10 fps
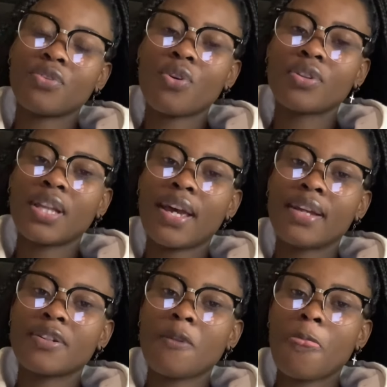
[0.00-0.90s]
Know
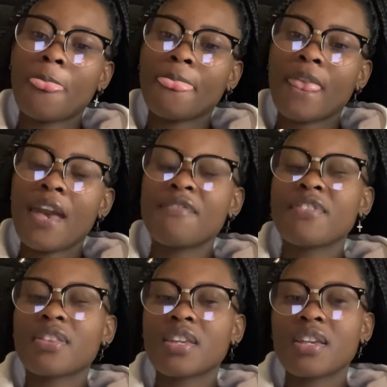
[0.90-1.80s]
that
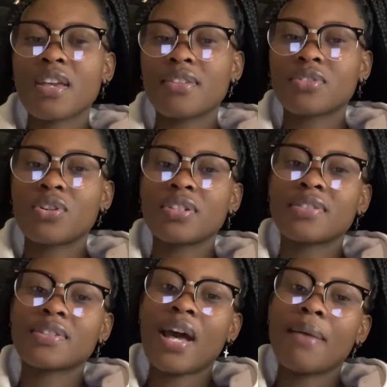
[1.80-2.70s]
everything has got
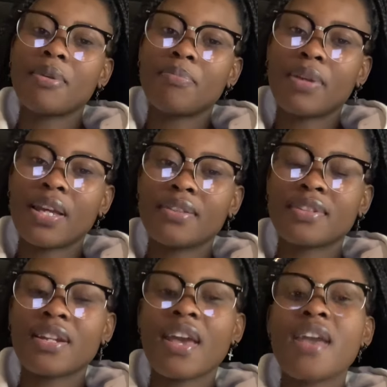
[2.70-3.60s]
its time and place,
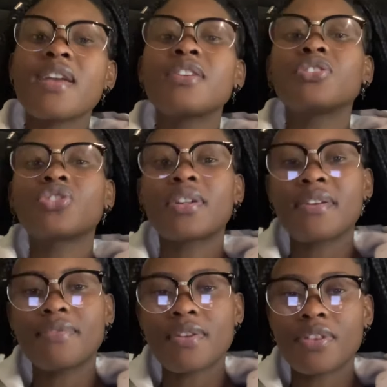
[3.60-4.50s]
and age and
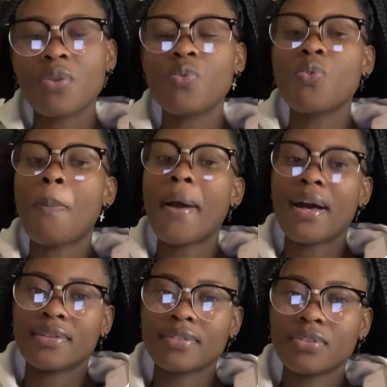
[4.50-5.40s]
everything will
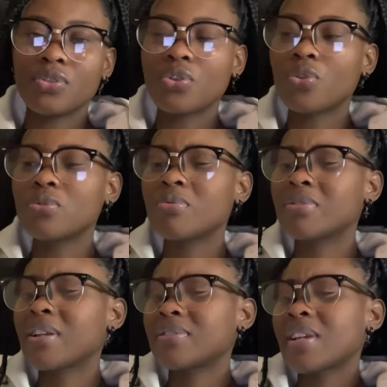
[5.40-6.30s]
pass.
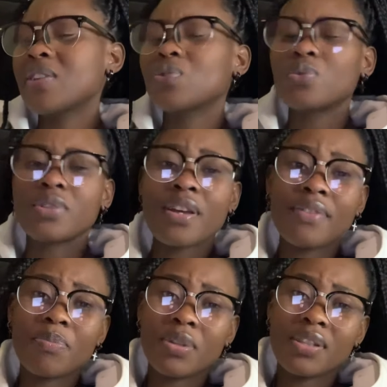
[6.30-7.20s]
The days will
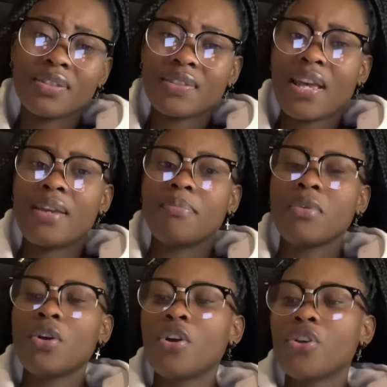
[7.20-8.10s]
never be the same.
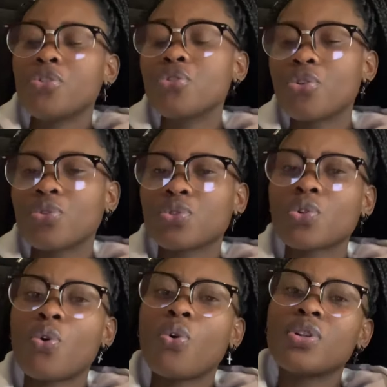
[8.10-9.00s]

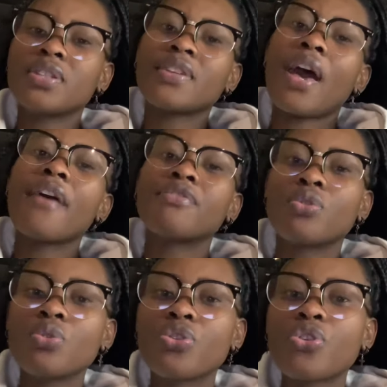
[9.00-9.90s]
So always have
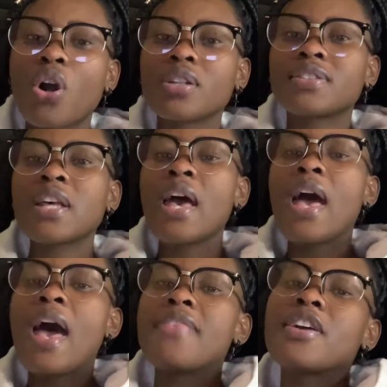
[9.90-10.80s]
good thoughts,
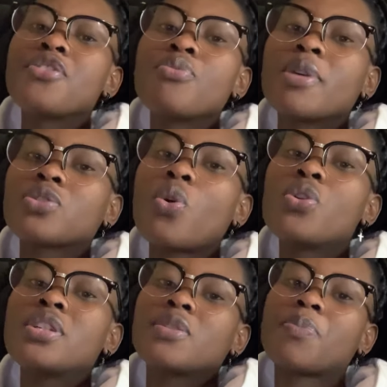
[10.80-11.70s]
and then you must
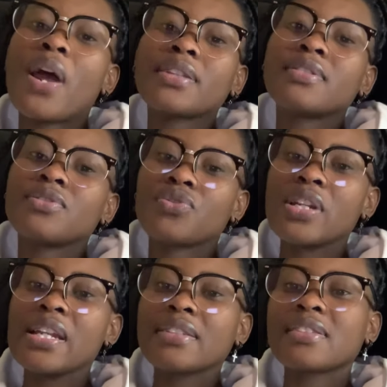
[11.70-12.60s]
always practice
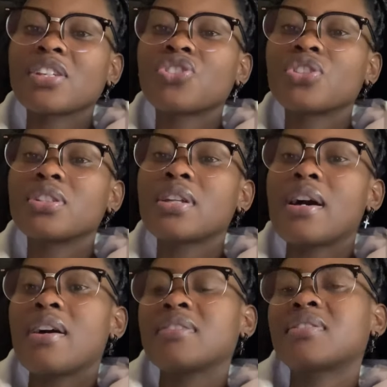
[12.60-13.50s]
relaxation
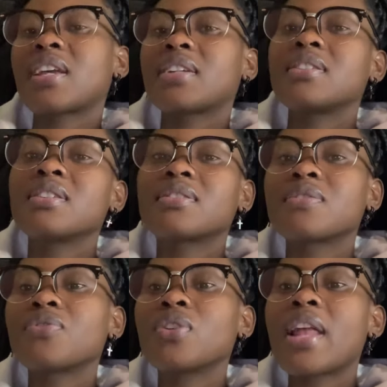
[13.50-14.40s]
techniques.
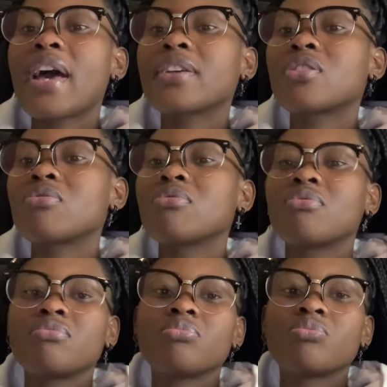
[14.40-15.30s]
If you like,
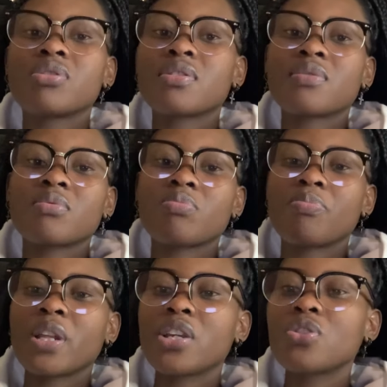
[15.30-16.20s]
you just
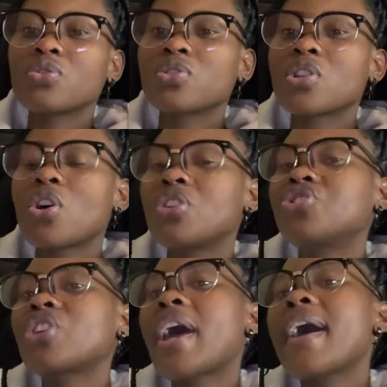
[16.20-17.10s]
play your slow
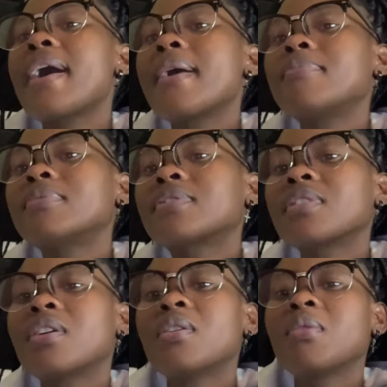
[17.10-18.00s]
jams,
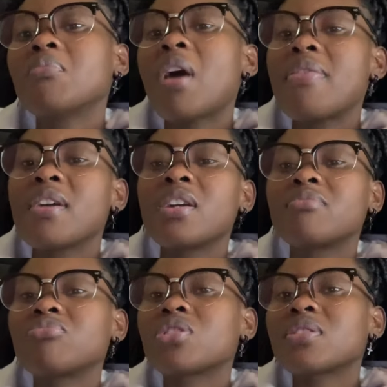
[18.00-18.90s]
and
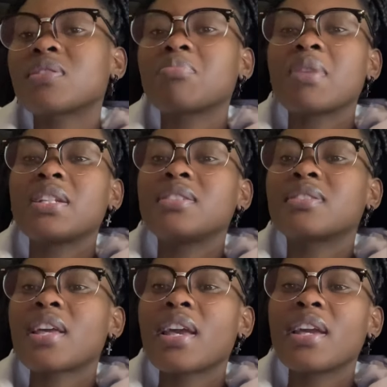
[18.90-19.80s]
then just
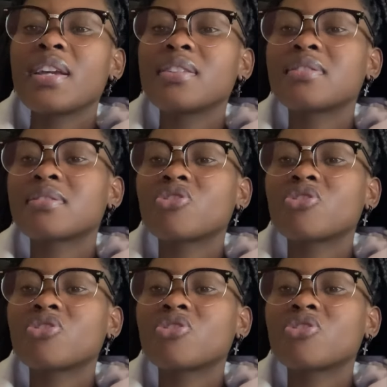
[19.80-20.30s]
meditate.